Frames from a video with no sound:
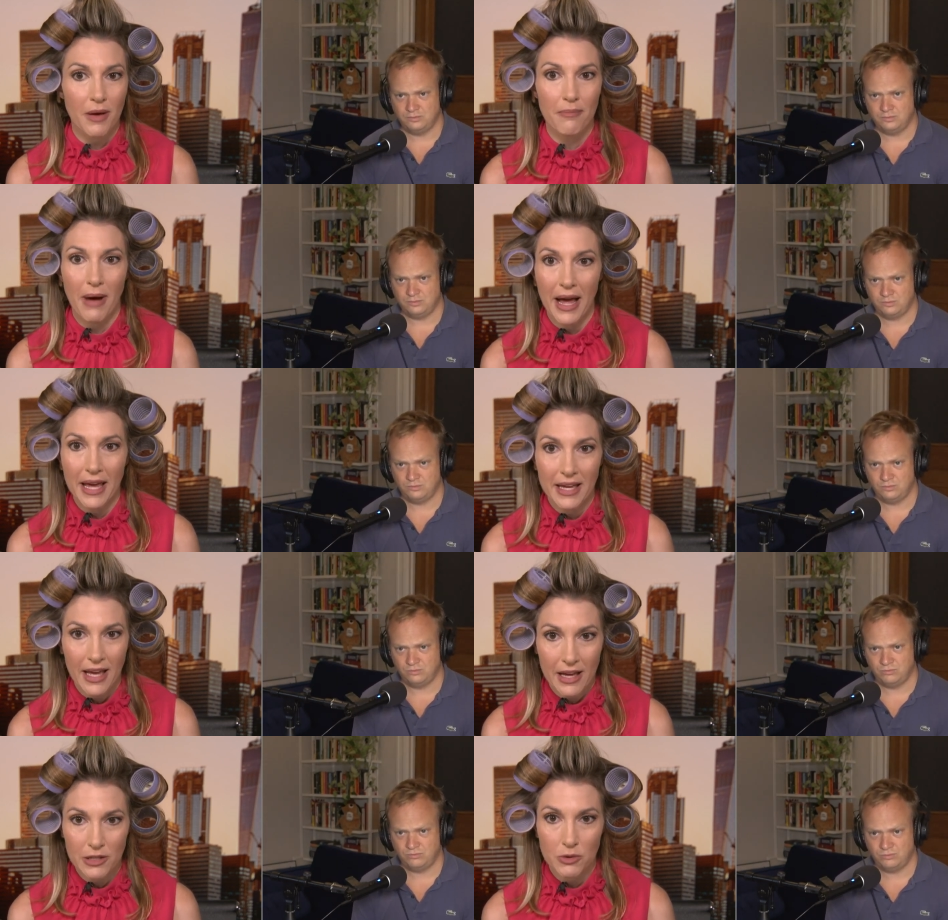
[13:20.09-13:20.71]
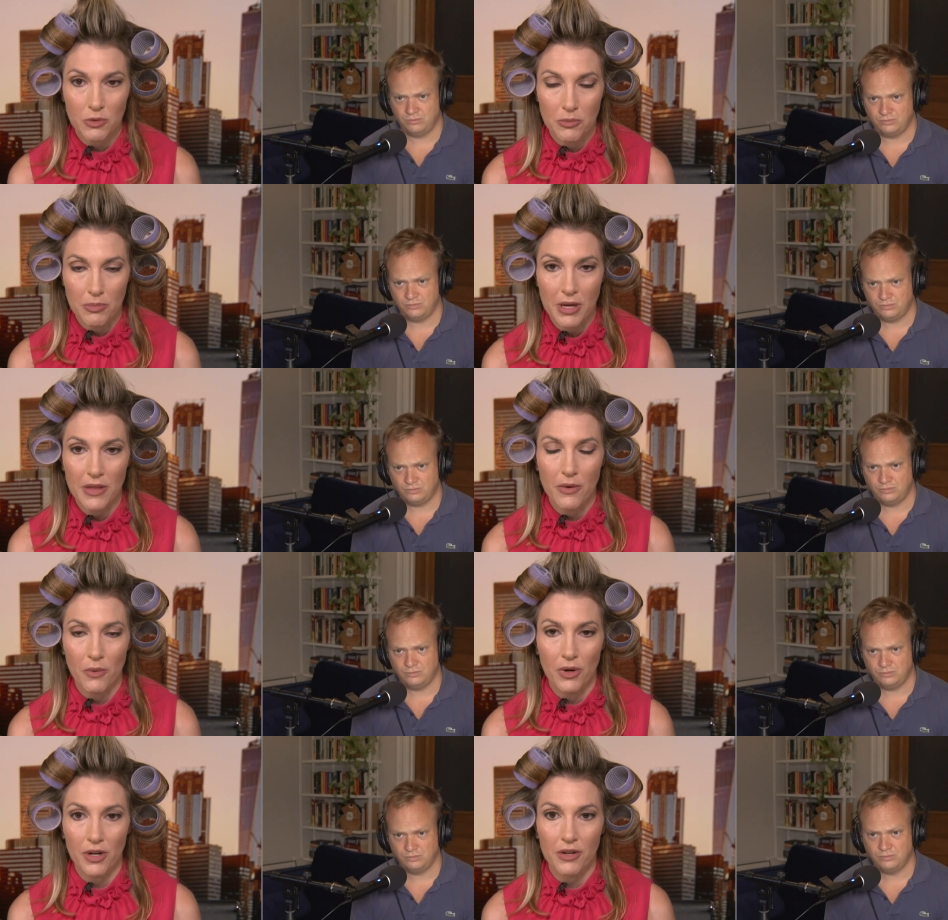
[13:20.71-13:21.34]
Speaker 1: My guess would
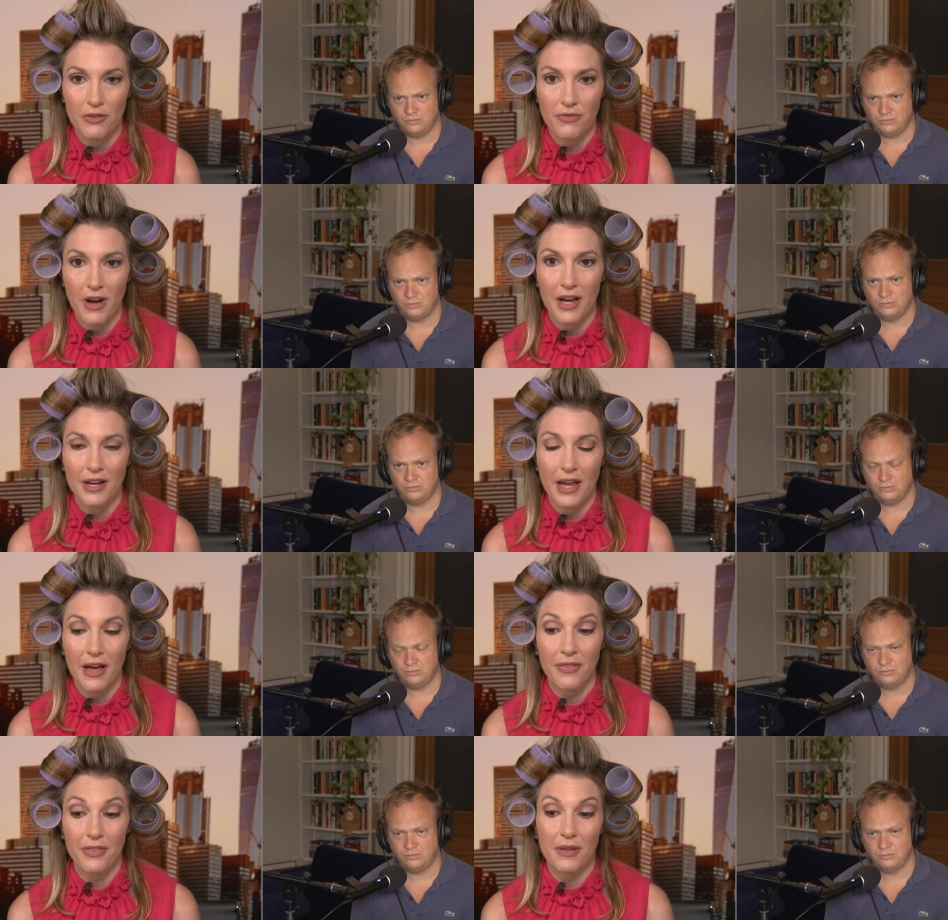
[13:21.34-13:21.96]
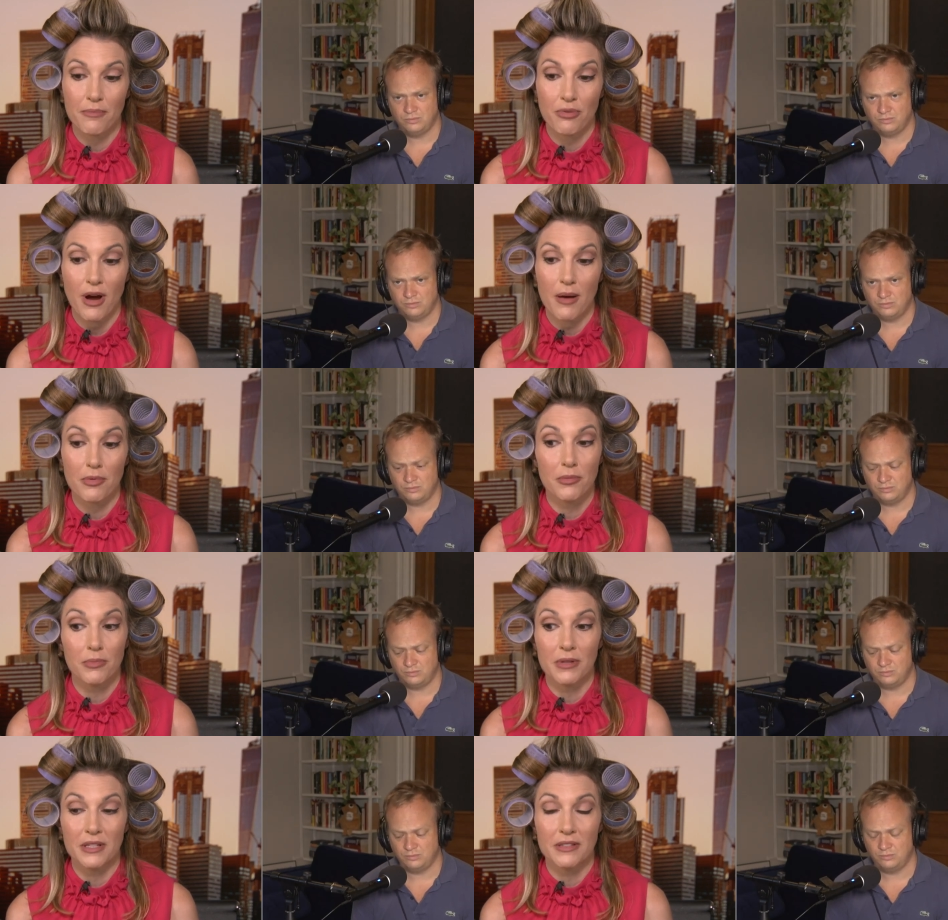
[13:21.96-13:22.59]
be that we're going to find out that
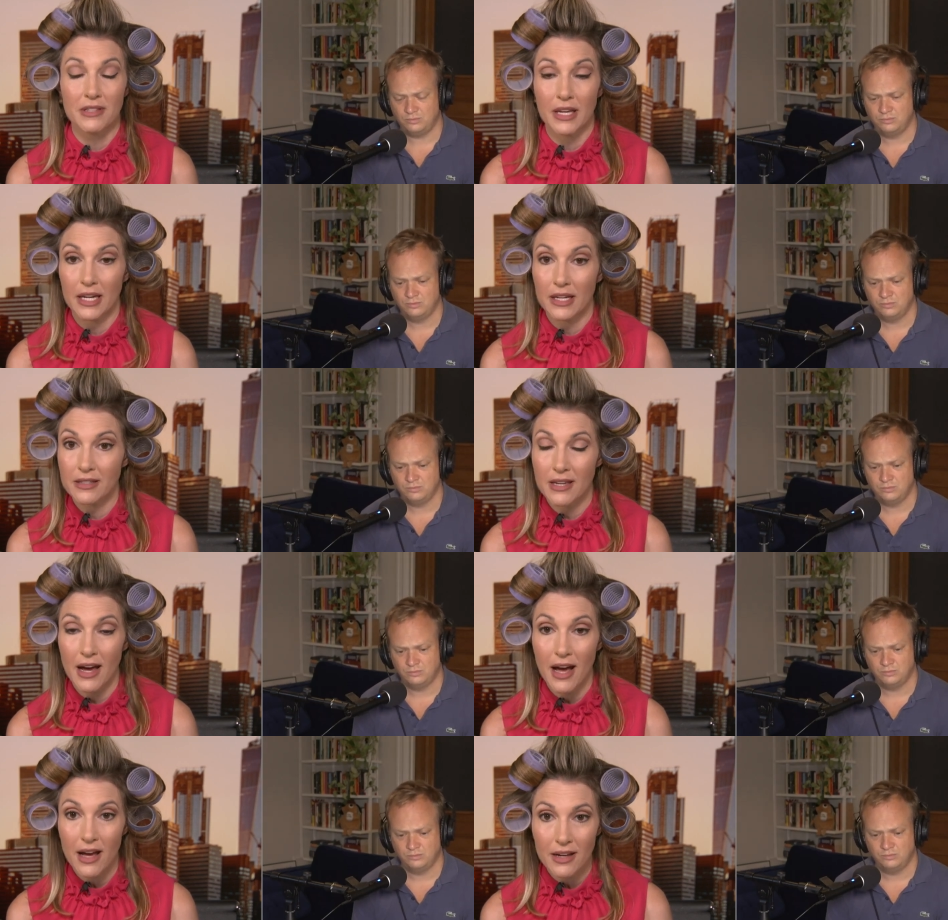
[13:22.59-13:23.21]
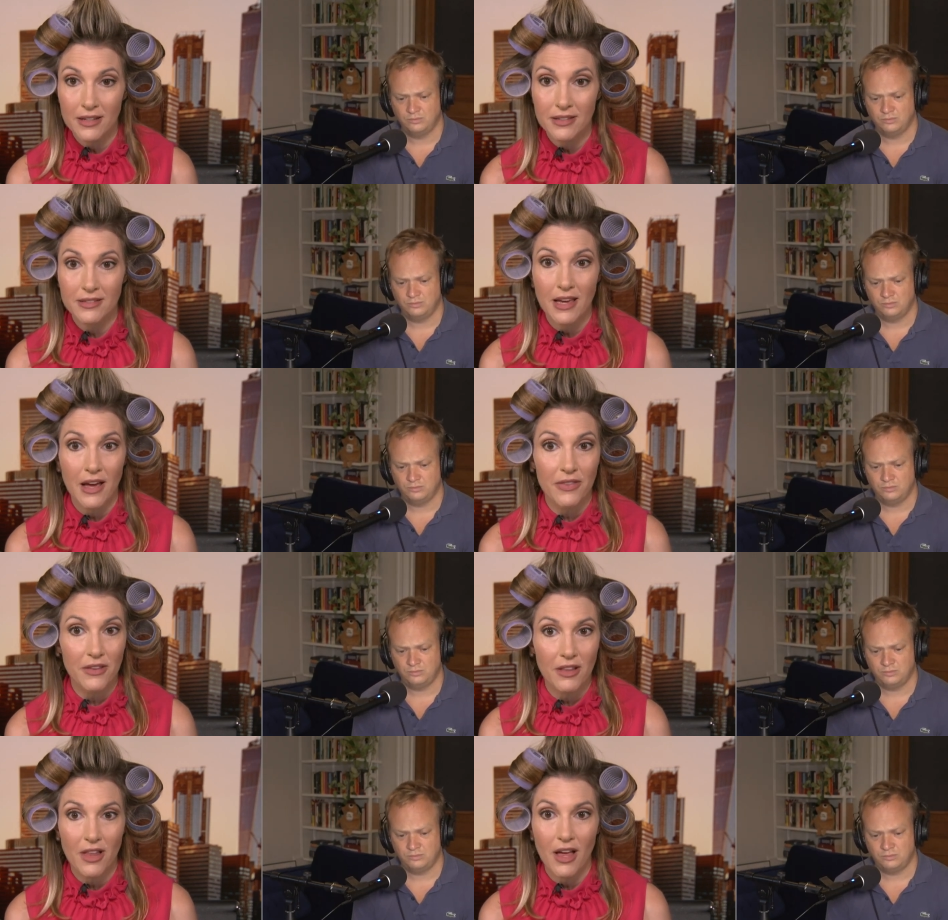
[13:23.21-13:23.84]
probably TikTok
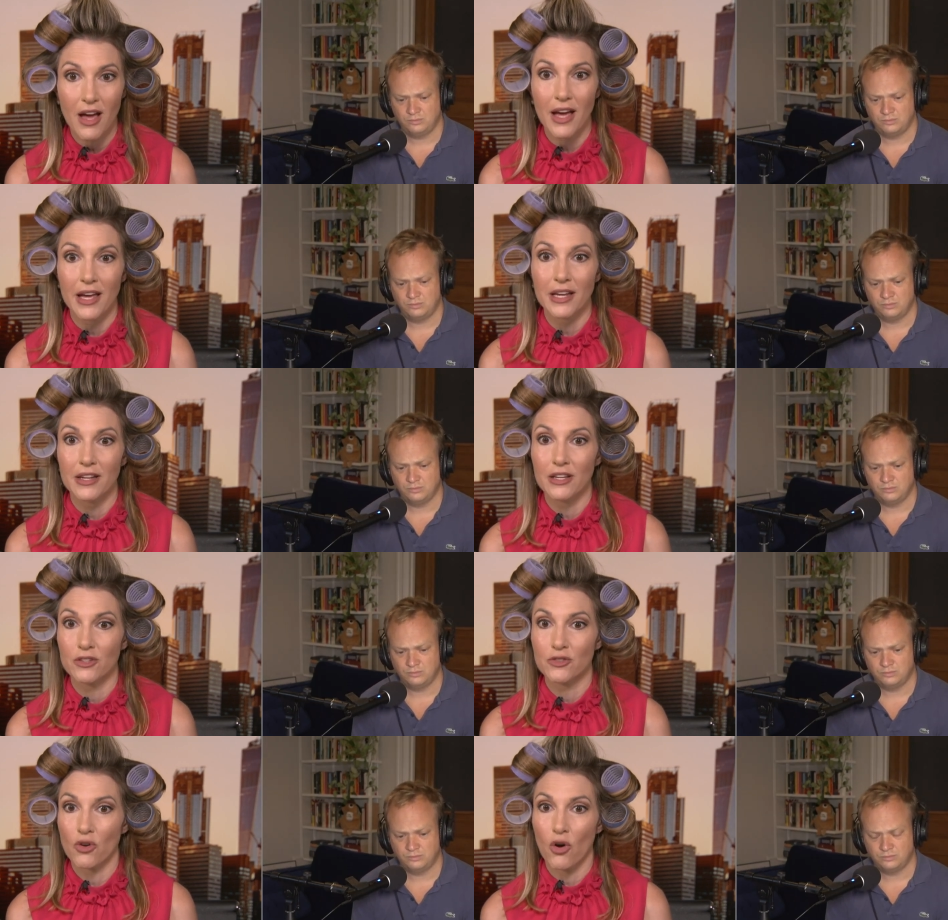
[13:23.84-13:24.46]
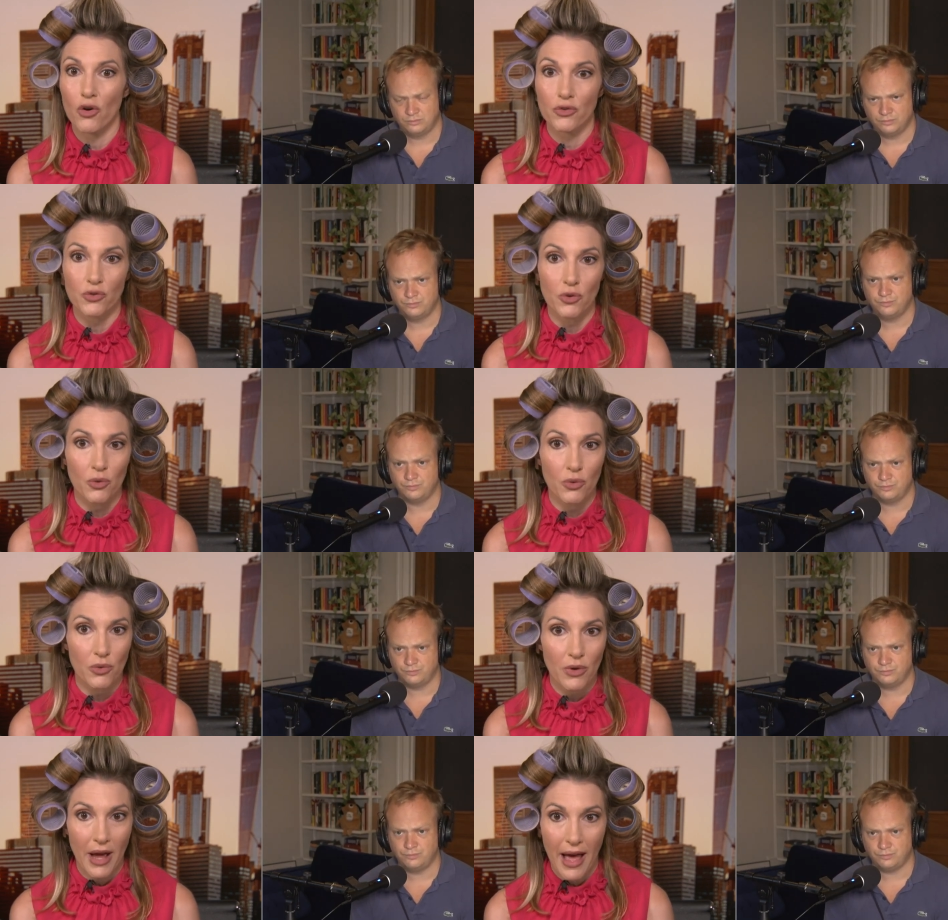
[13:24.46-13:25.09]
down the line is
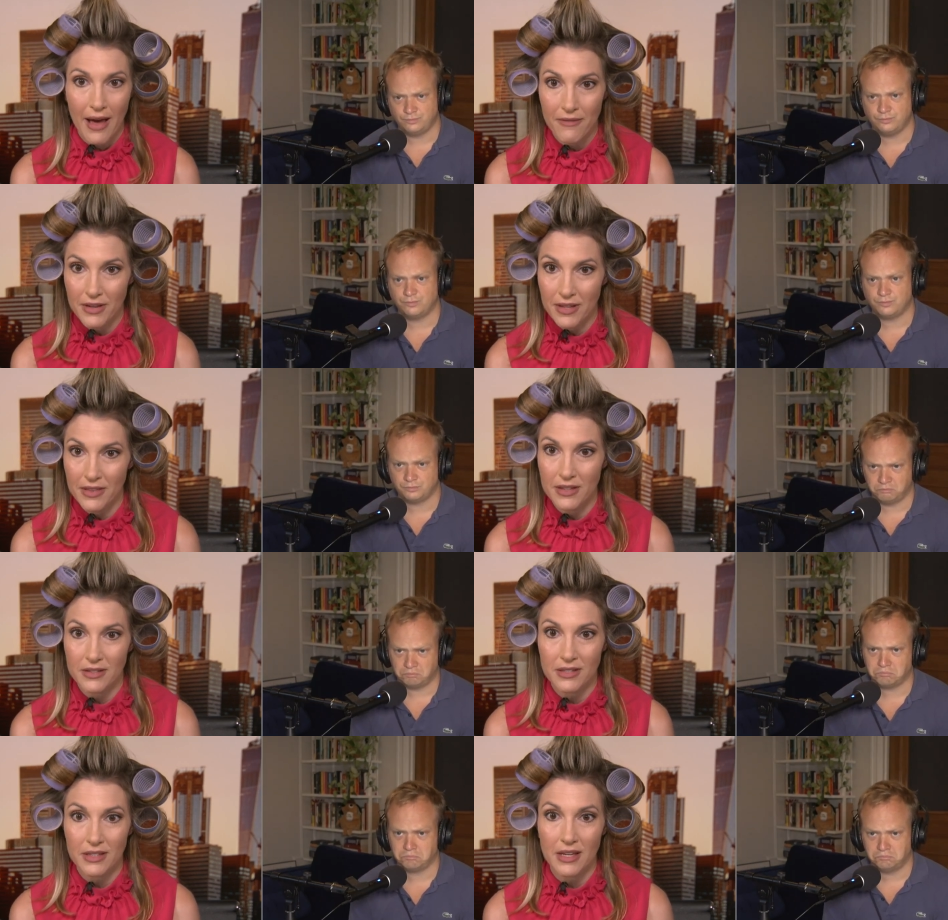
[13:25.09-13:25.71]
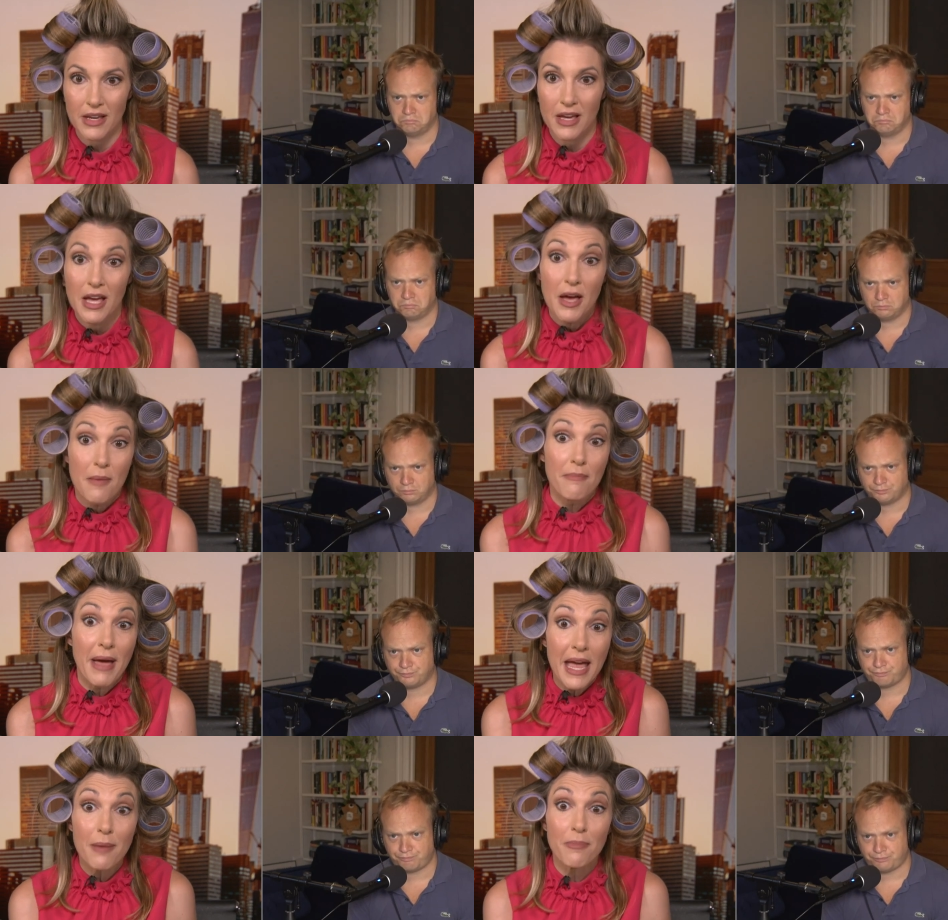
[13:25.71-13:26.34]
also mm-hmm. having this
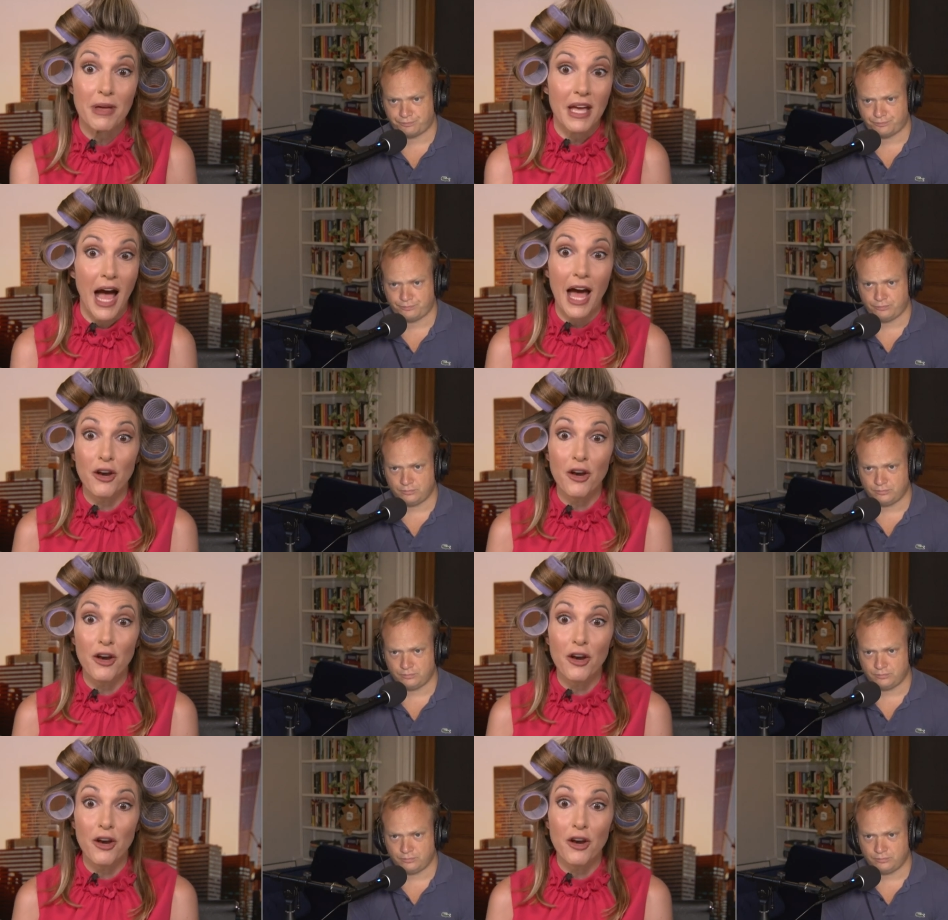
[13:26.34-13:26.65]
maybe.